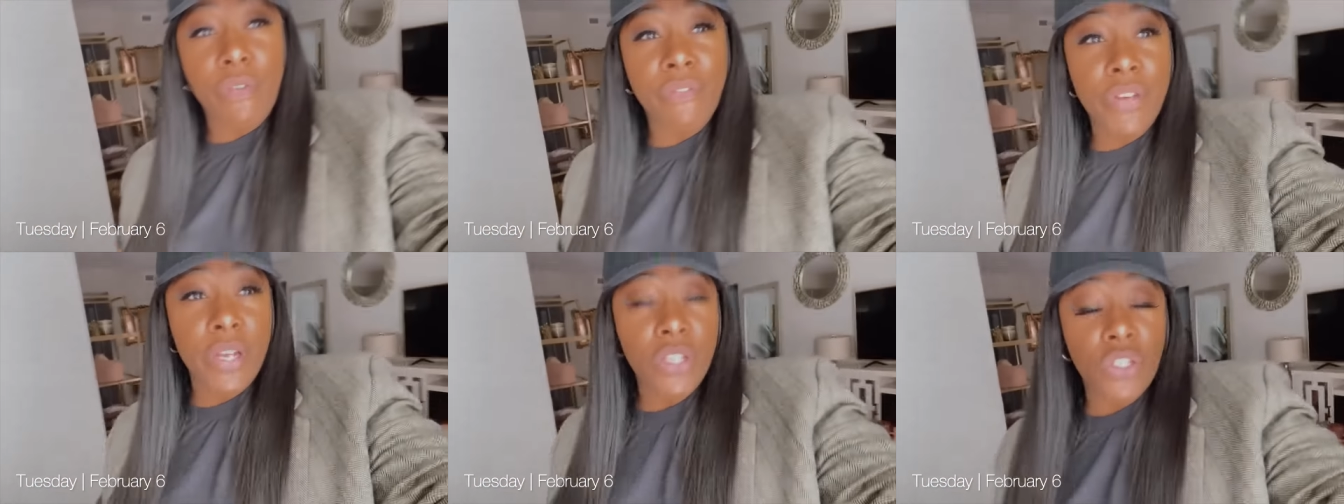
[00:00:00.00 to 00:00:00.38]

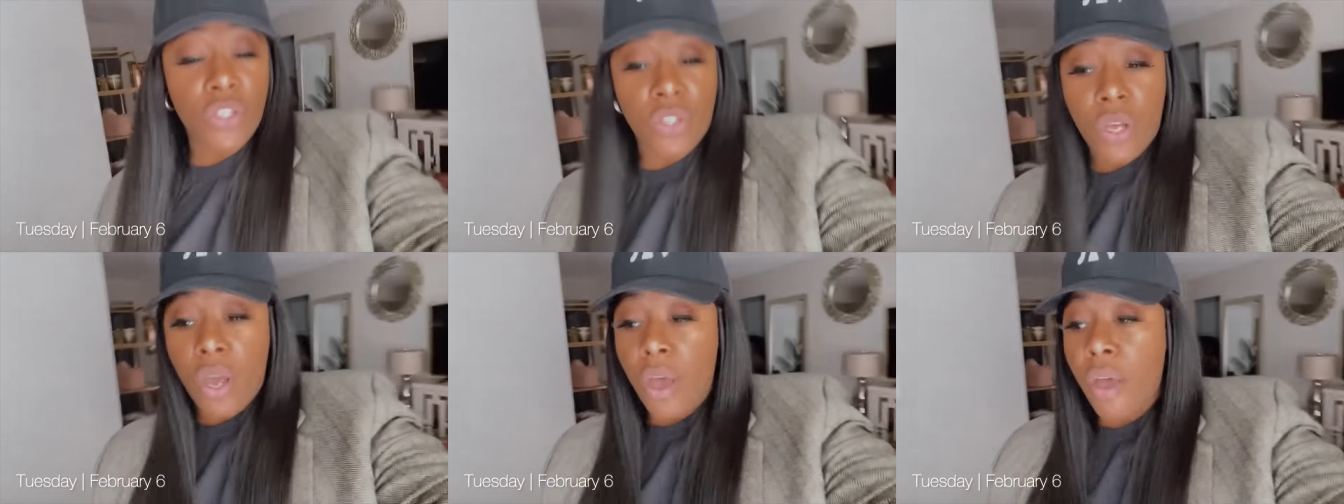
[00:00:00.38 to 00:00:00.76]

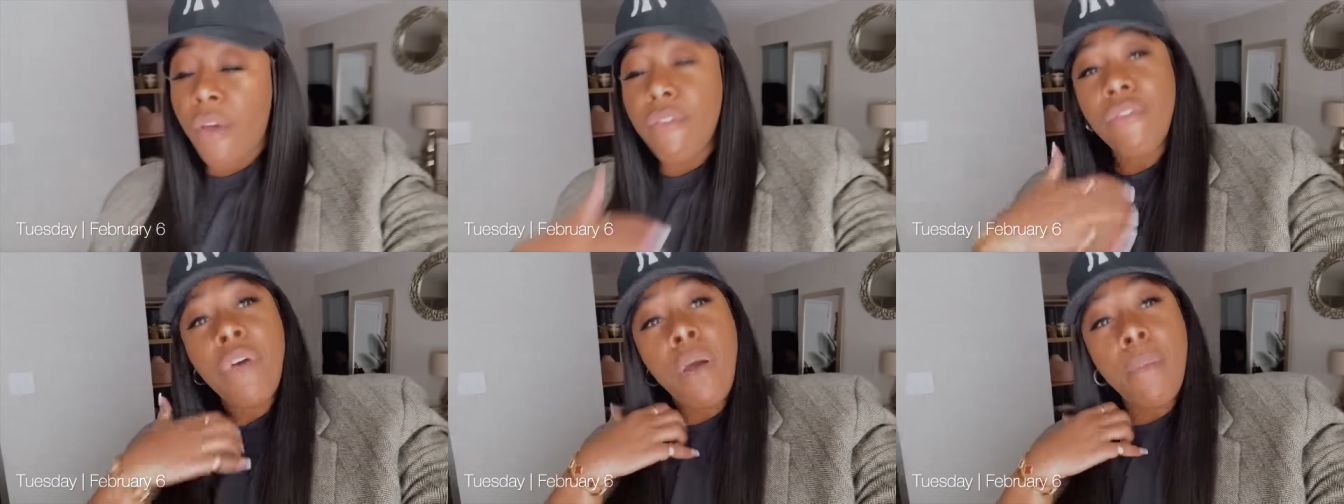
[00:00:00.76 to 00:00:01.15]
fits
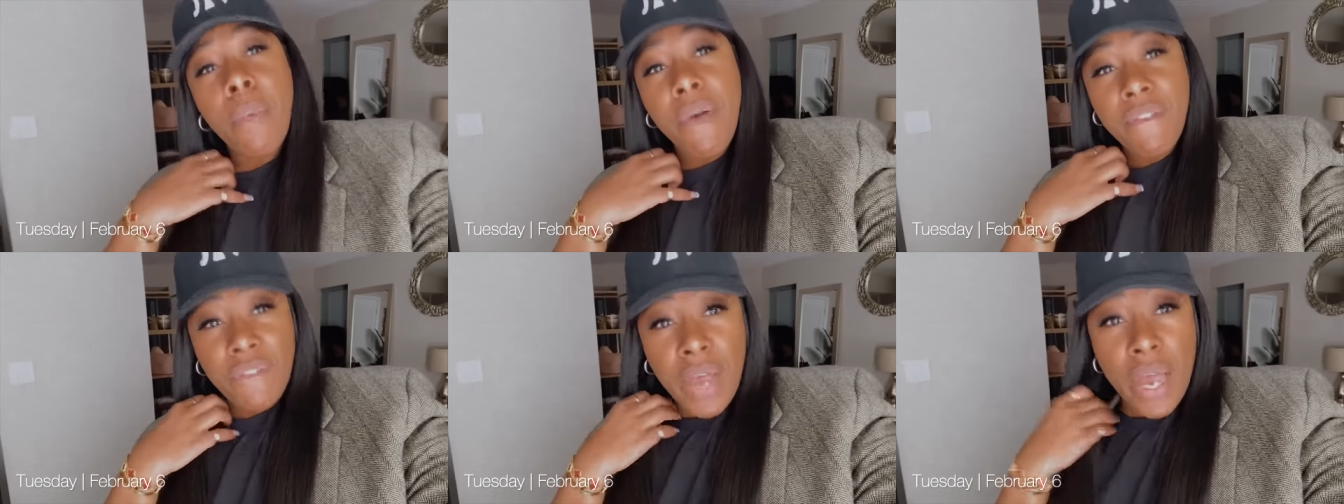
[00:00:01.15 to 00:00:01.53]
from
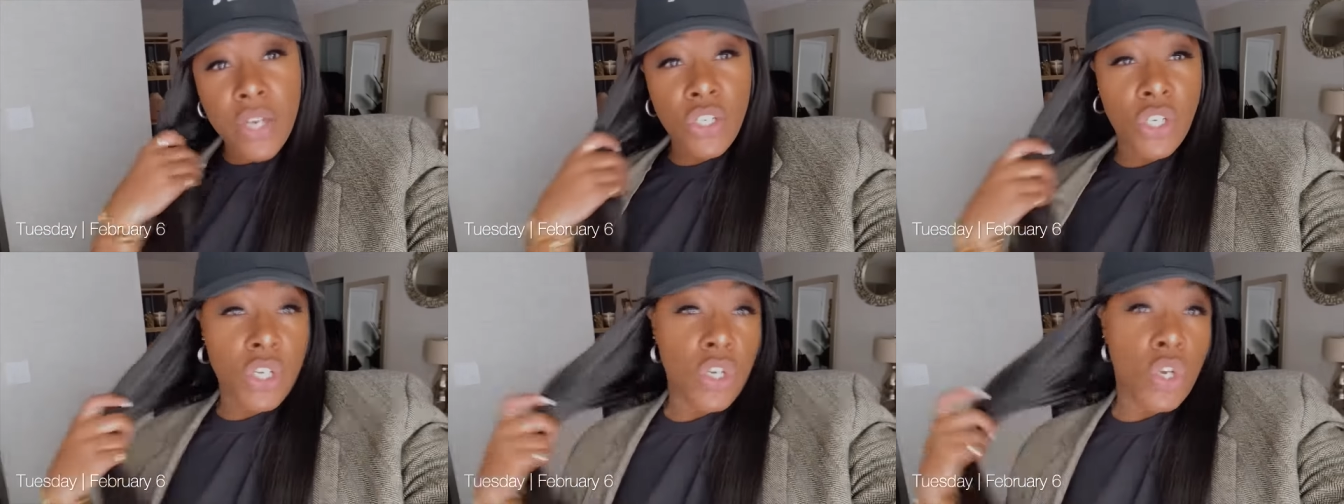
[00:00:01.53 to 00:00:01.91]

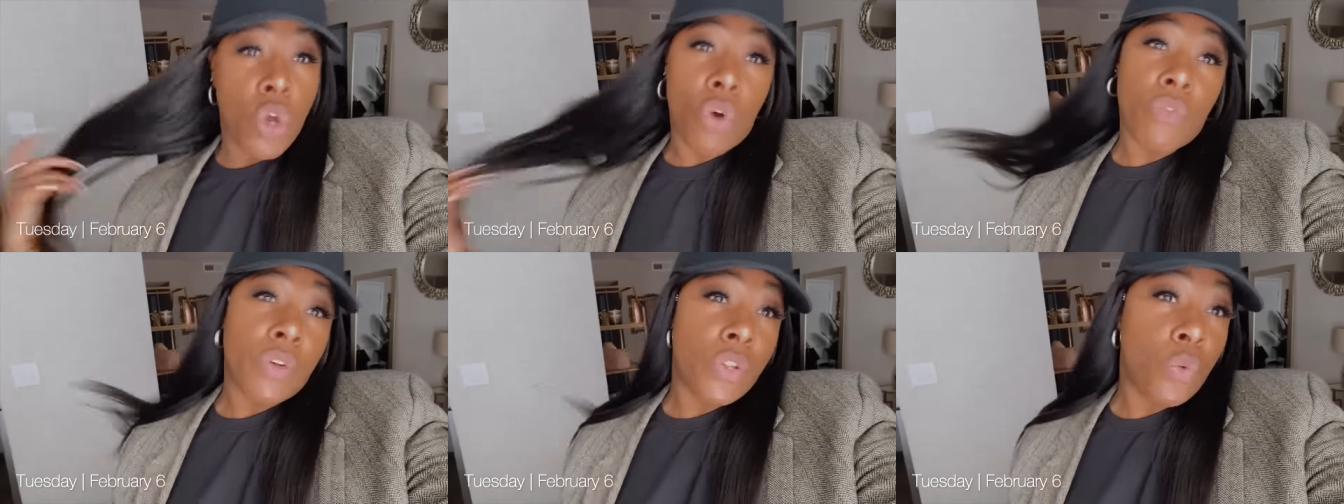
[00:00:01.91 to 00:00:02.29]
Fashion
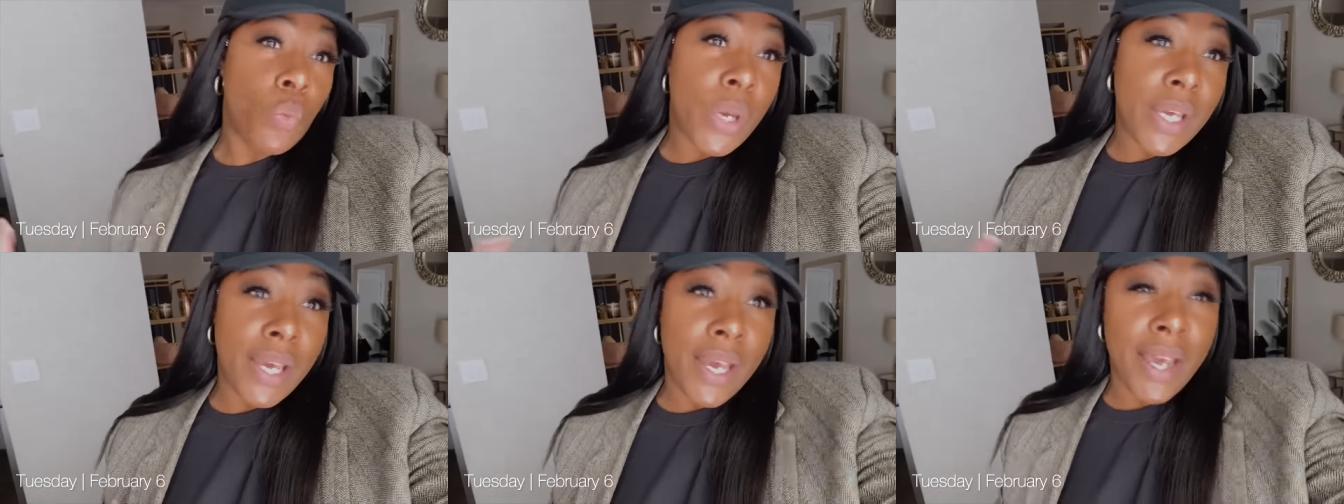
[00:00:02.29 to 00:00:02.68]
Nova, the
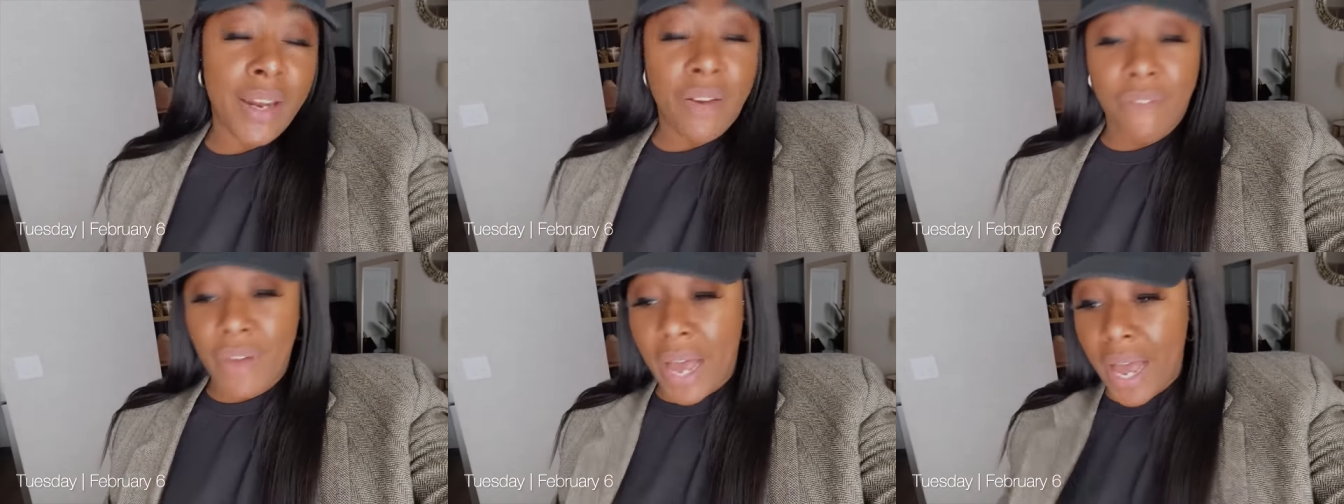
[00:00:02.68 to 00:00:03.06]

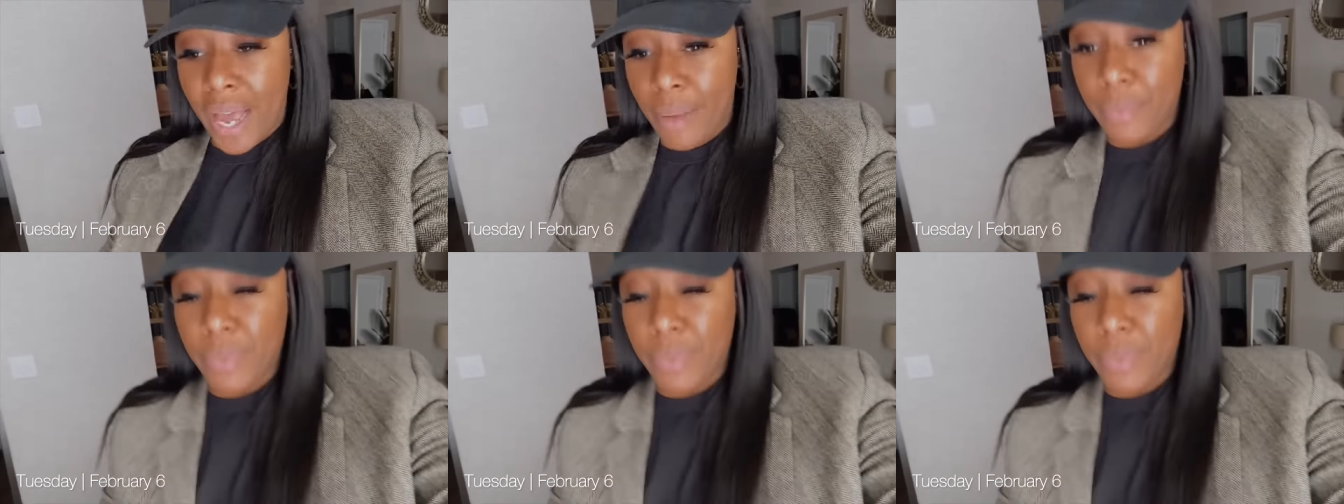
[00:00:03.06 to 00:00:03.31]
weekend vibe